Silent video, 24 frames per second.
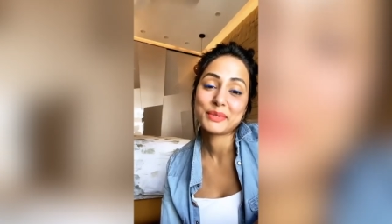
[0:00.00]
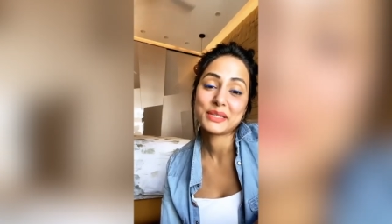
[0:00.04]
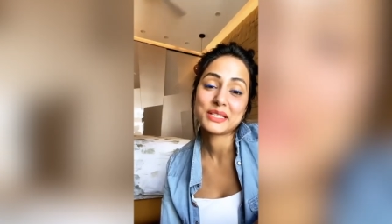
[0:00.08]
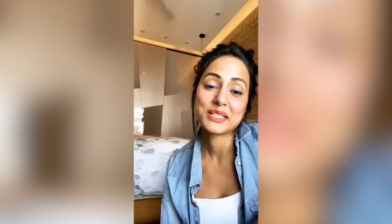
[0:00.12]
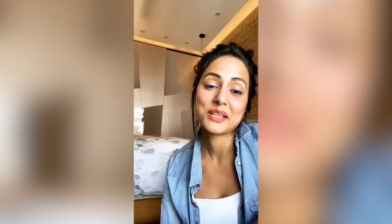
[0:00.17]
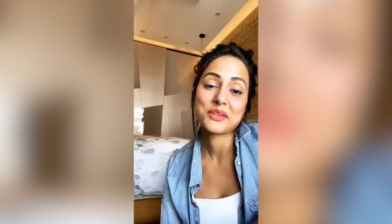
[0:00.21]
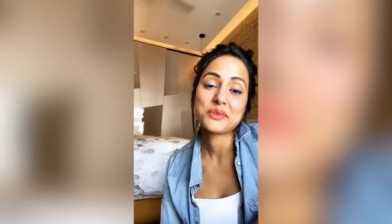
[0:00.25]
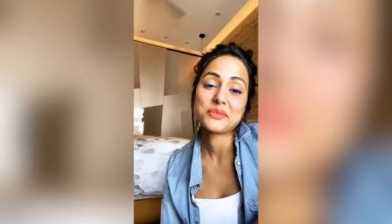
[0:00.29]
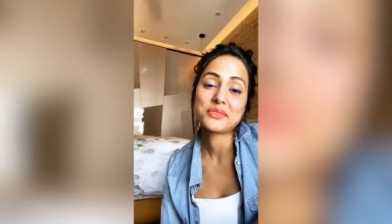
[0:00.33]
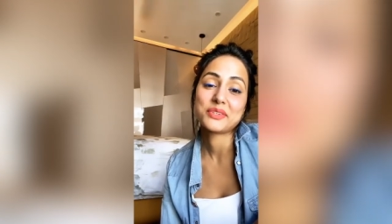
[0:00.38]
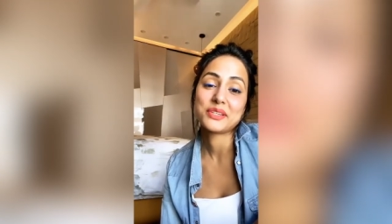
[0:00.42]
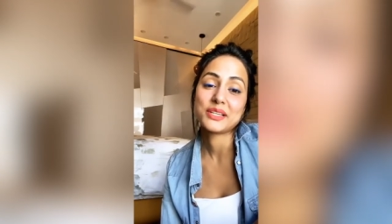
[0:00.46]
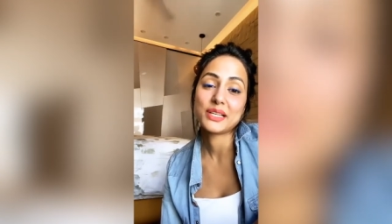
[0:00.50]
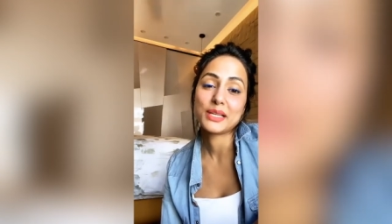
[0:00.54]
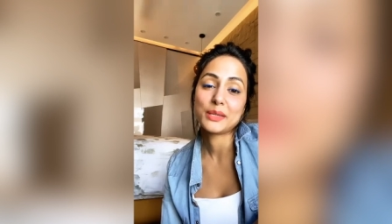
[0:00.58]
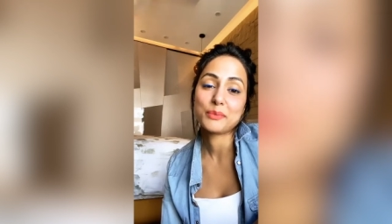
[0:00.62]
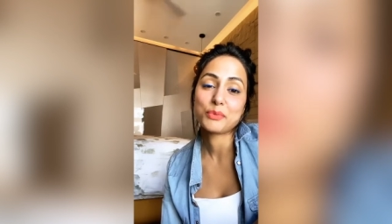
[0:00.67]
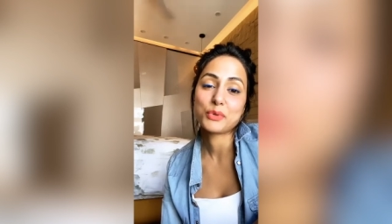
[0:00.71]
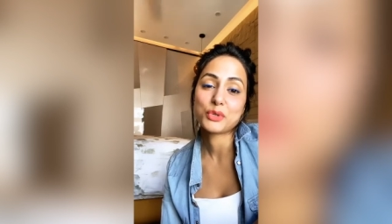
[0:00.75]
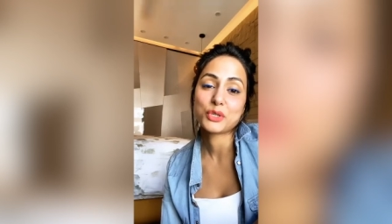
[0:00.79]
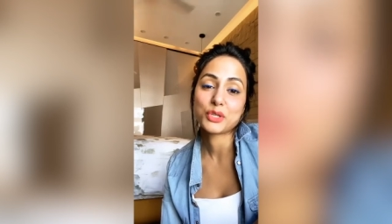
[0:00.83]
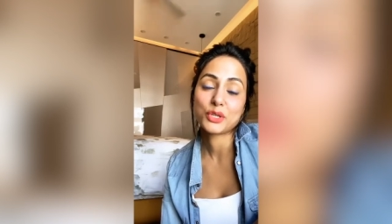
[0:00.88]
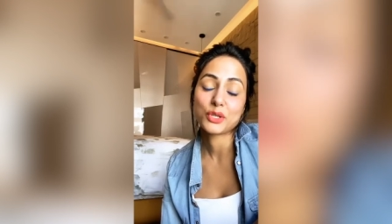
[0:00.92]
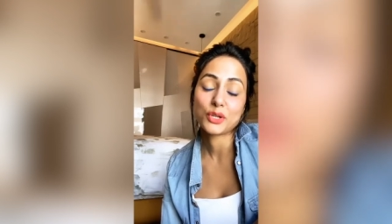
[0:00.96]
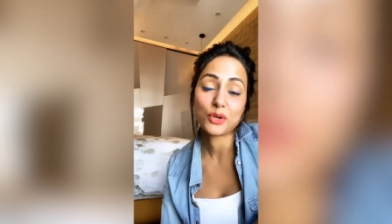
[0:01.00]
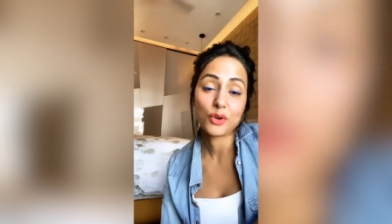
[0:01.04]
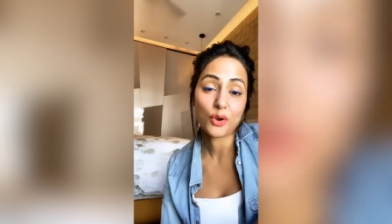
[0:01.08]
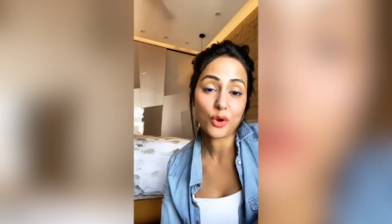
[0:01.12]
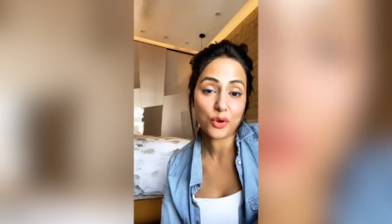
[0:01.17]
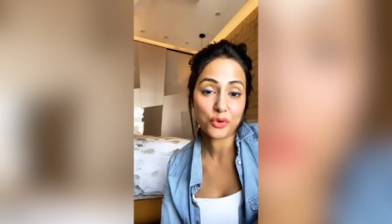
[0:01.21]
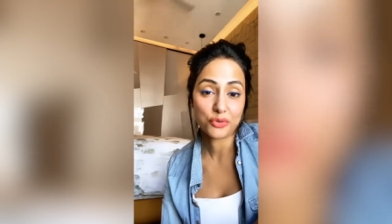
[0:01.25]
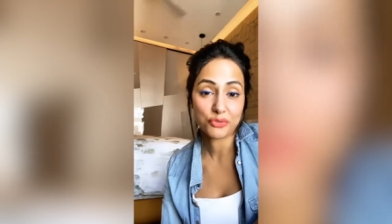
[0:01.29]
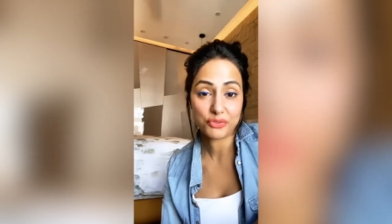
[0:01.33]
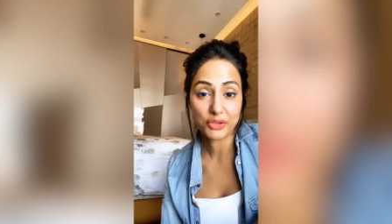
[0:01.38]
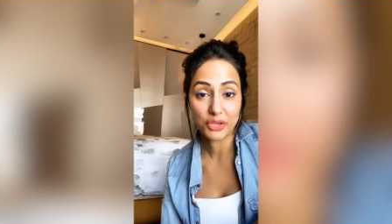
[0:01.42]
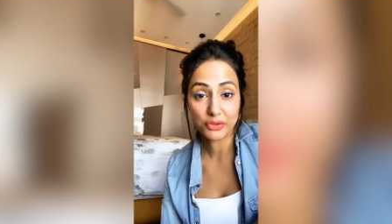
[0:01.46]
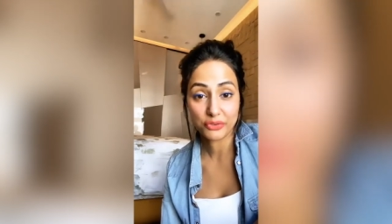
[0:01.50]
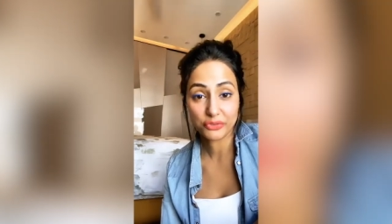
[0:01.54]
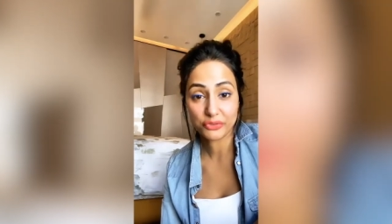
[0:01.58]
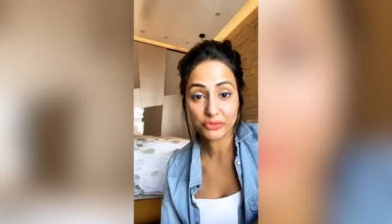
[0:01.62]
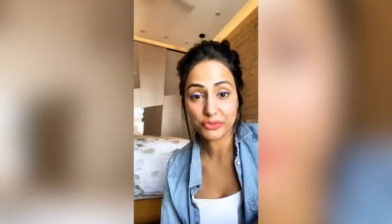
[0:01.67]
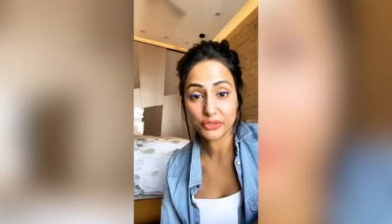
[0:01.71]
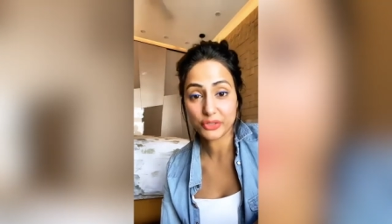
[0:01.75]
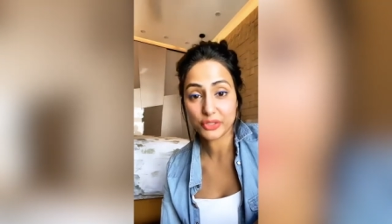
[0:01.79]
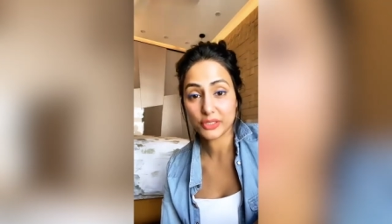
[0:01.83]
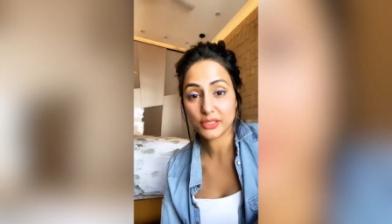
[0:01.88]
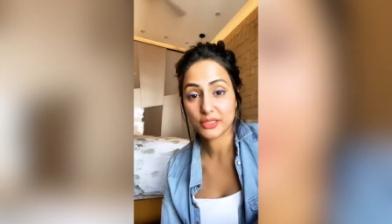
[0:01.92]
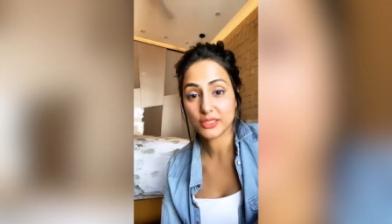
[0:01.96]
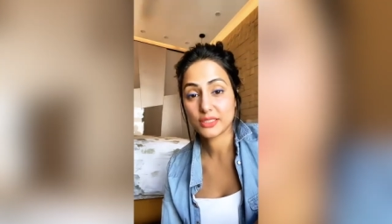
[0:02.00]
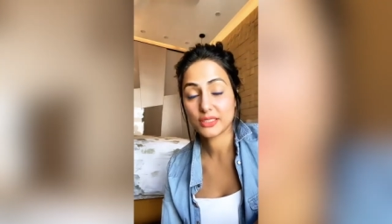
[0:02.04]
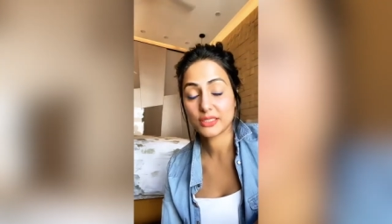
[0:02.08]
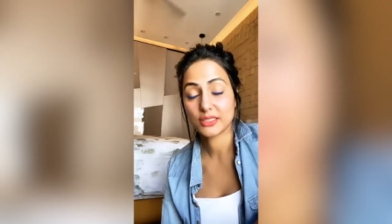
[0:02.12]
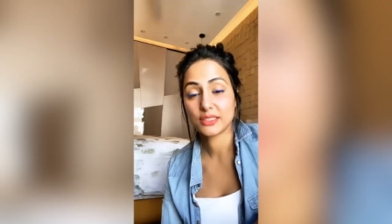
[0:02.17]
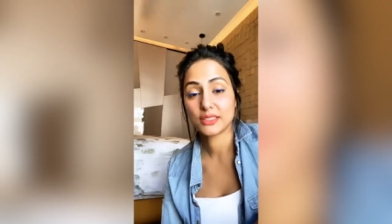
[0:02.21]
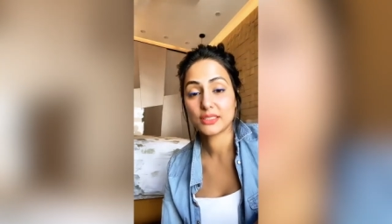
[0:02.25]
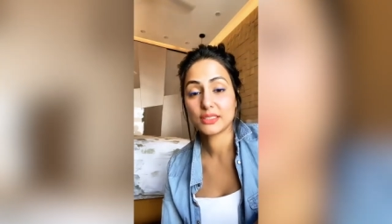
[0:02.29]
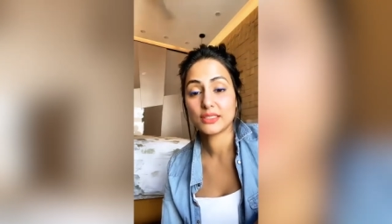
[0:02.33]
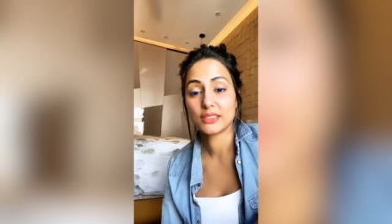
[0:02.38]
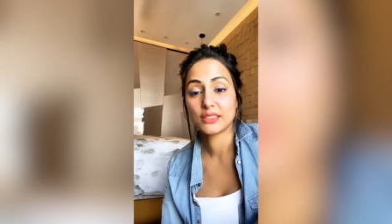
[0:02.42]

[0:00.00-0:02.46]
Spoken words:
because I've really put in a lot of effort